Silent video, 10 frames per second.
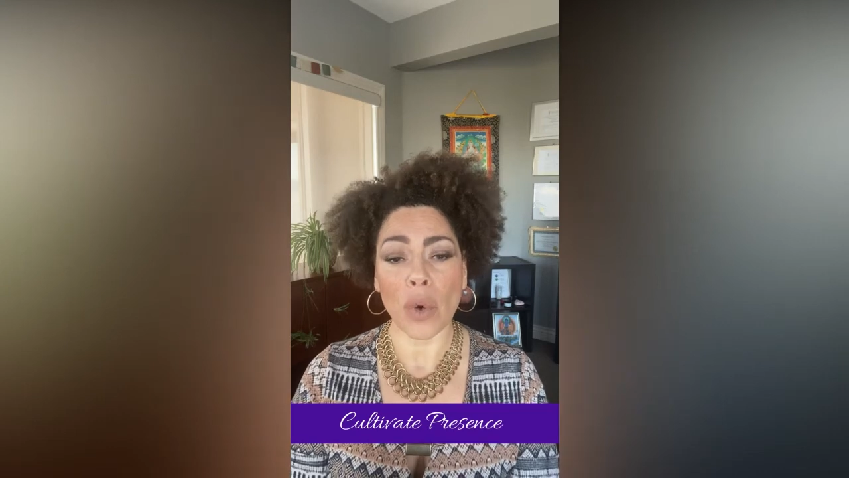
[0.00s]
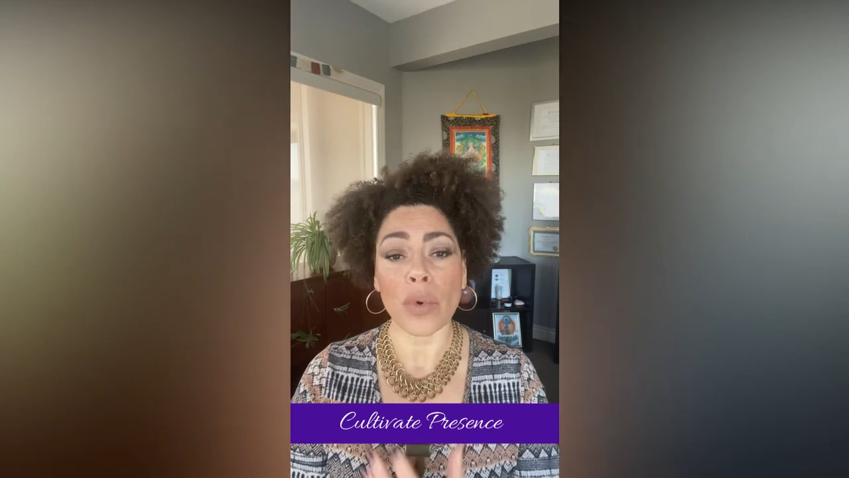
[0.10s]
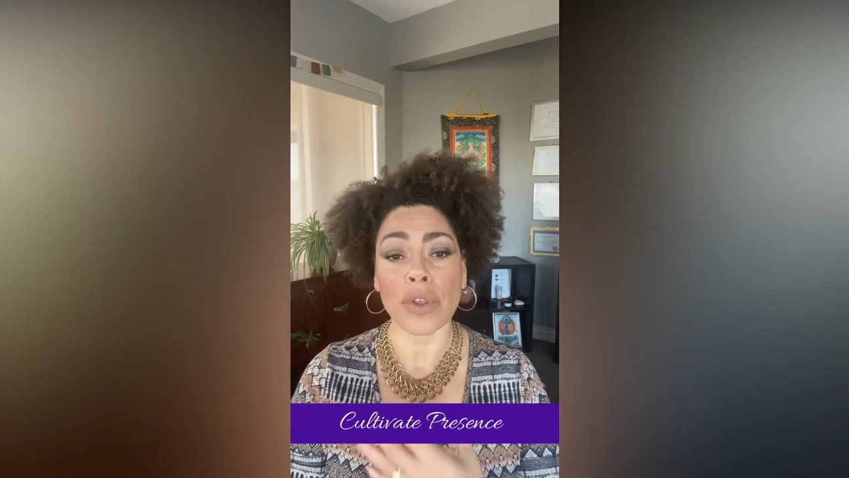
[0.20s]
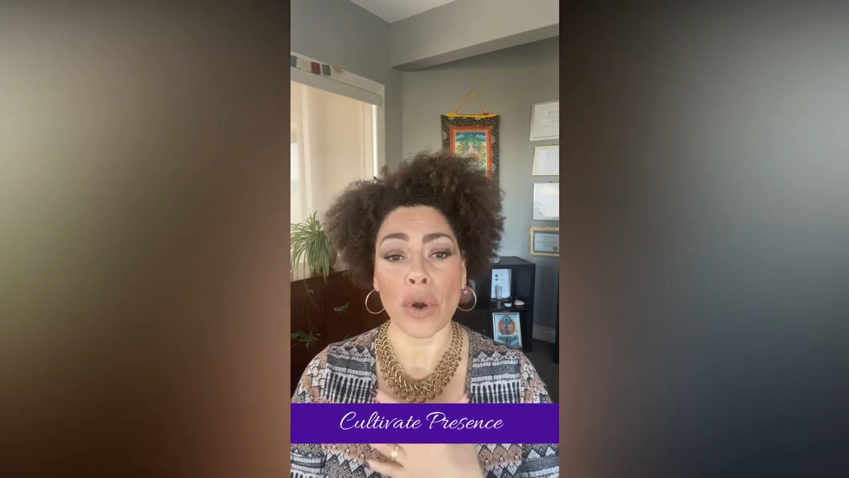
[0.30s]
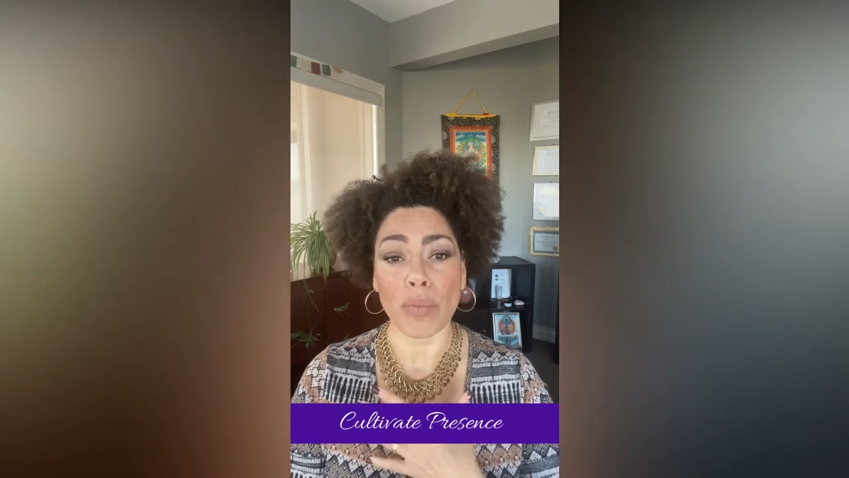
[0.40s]

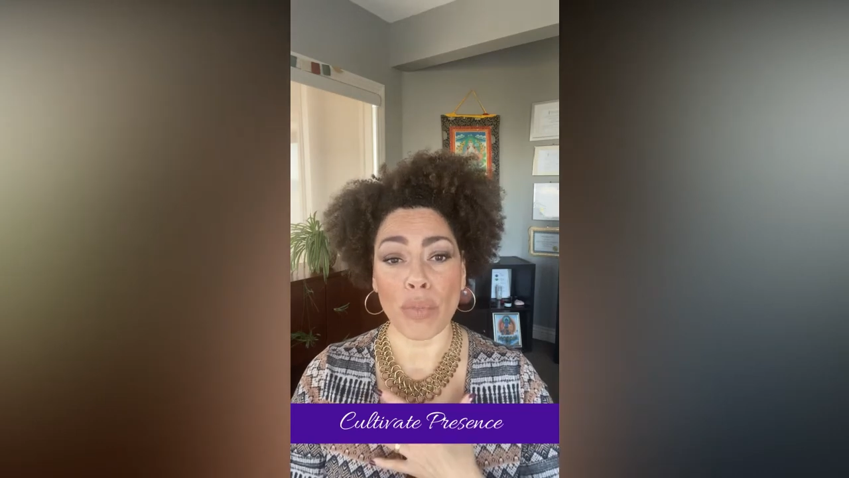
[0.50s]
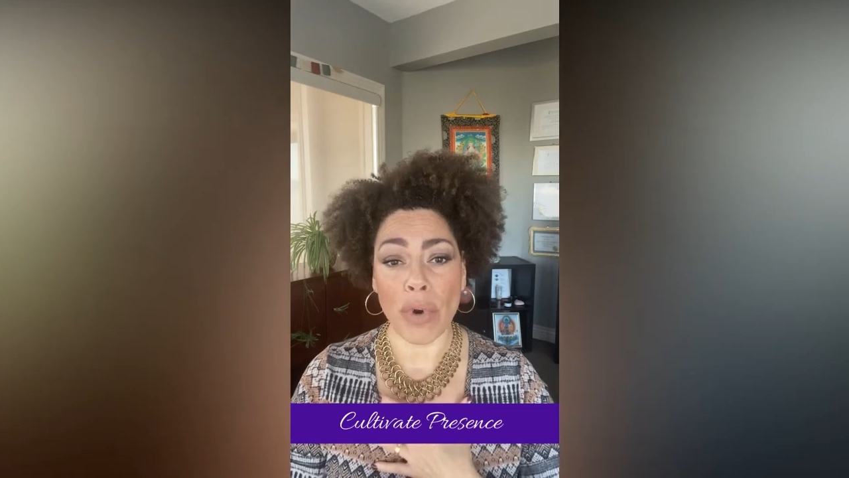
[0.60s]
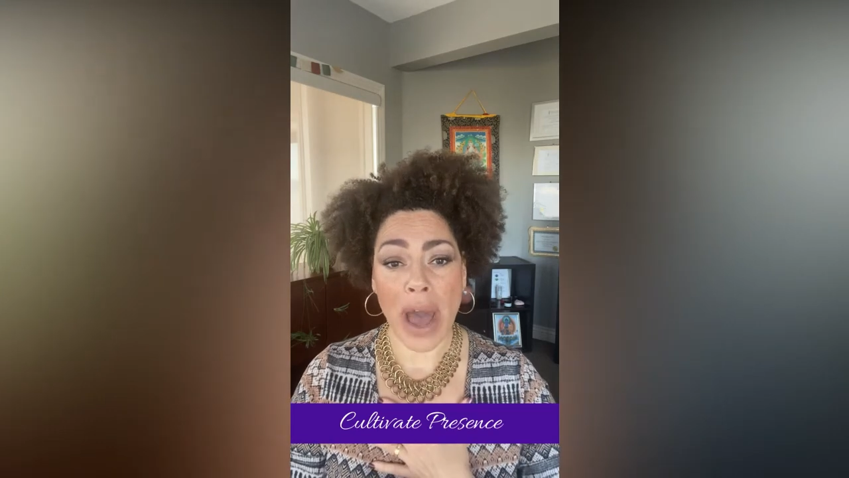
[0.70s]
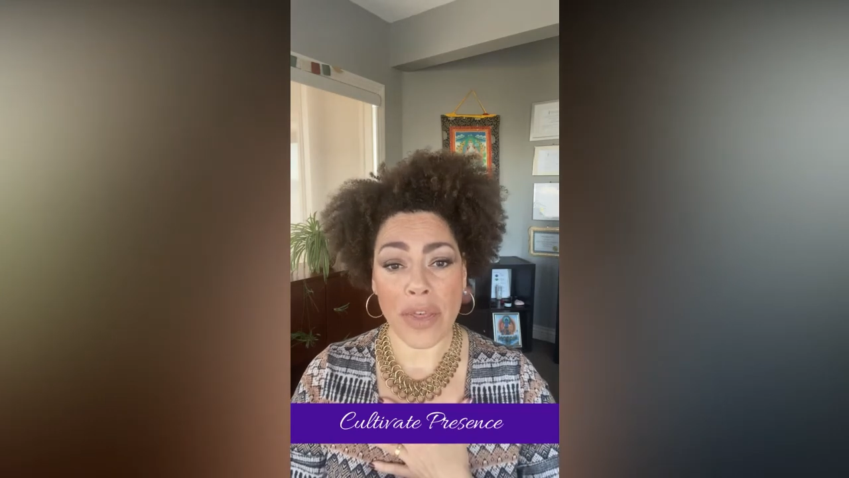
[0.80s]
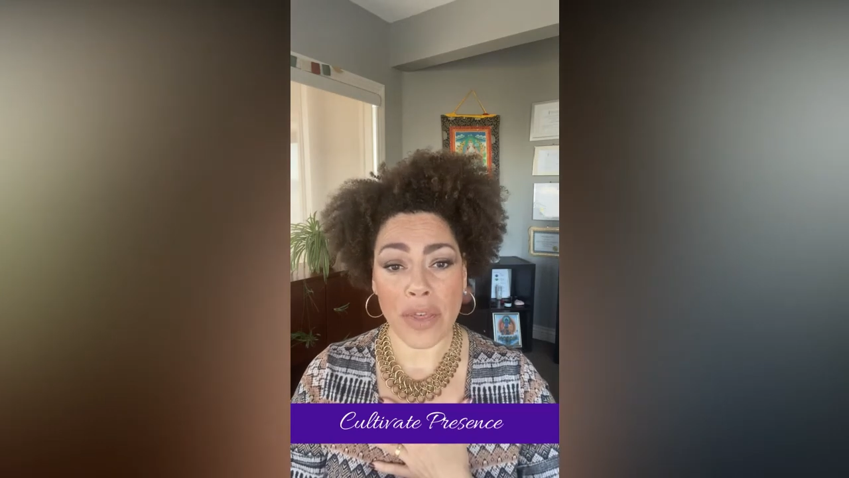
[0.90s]
with our
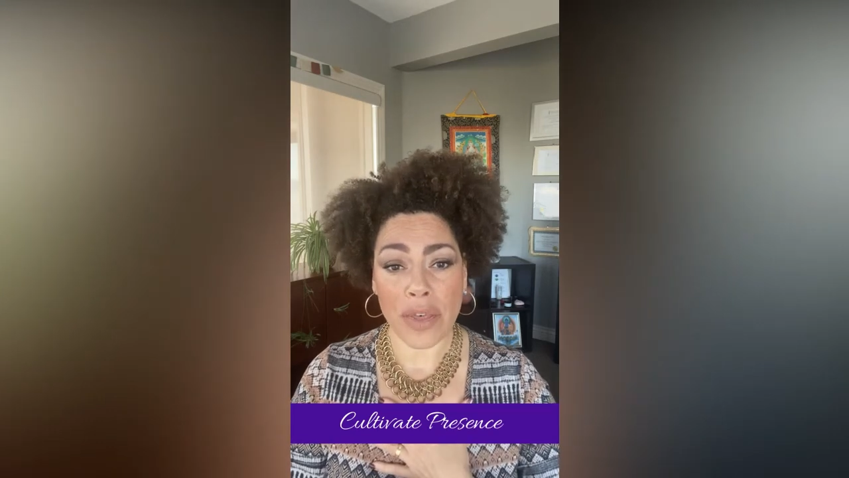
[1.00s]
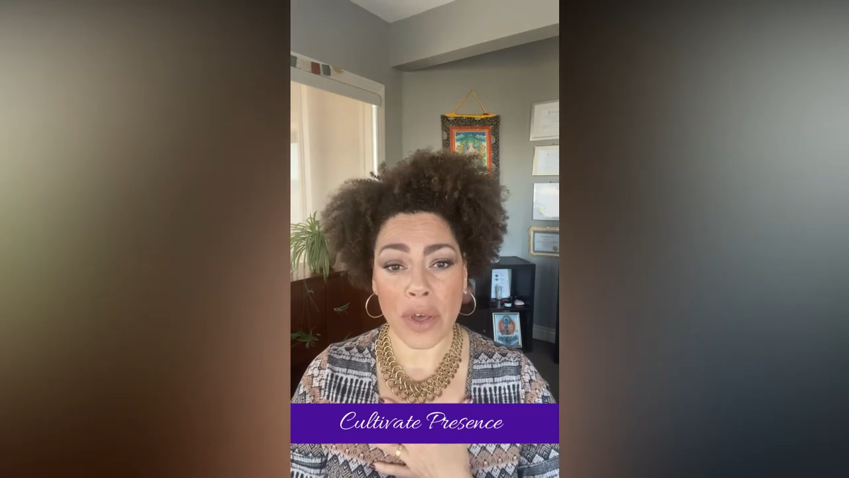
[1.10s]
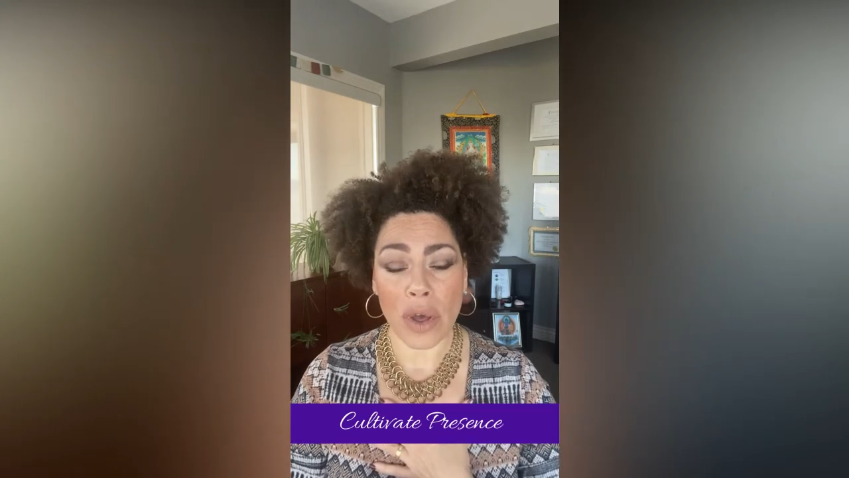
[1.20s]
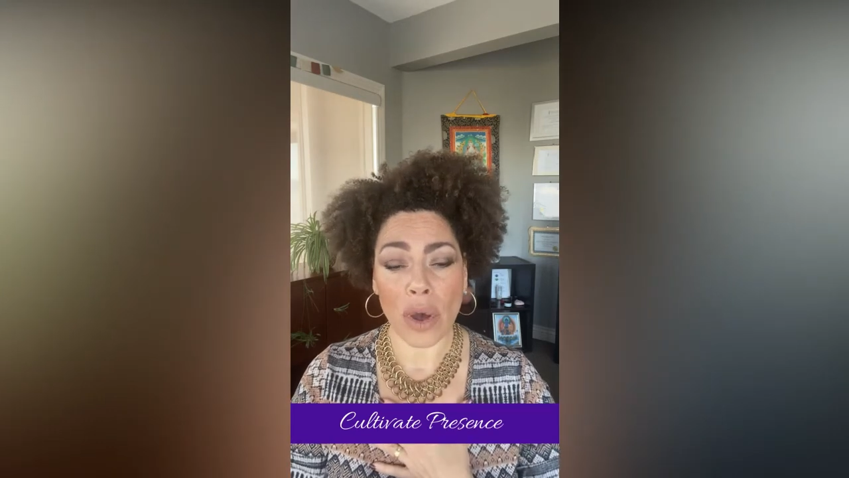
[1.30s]
breath,